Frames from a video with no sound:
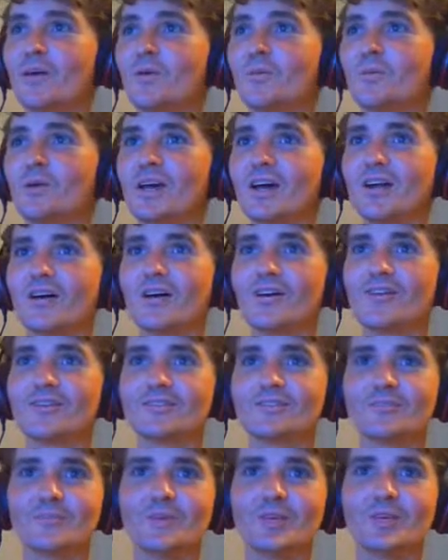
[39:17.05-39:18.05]
We got
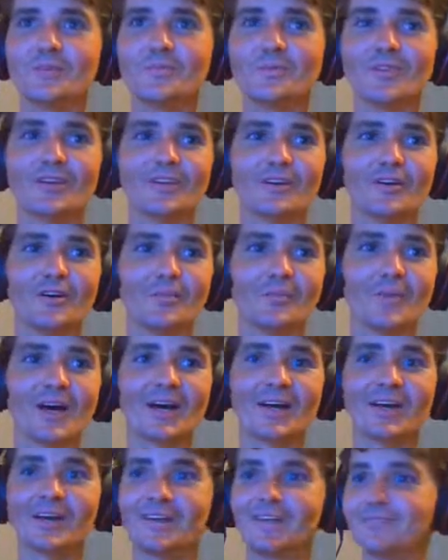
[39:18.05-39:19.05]
awesome people that come
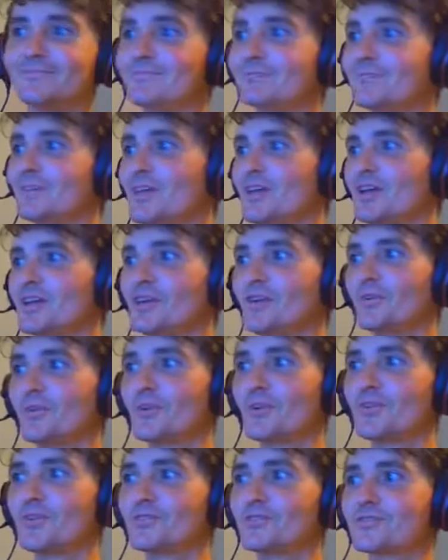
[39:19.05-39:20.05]
by. You
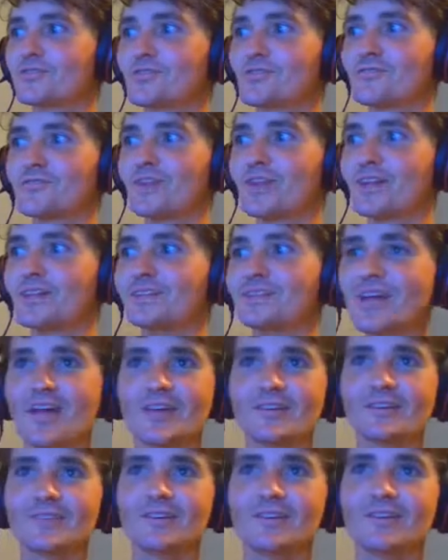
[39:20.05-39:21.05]
are all so
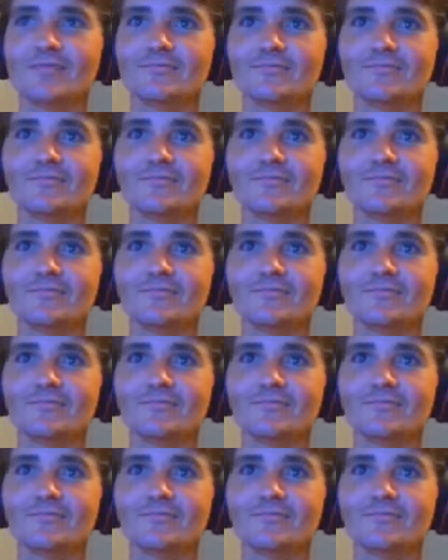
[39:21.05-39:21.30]
fantastic.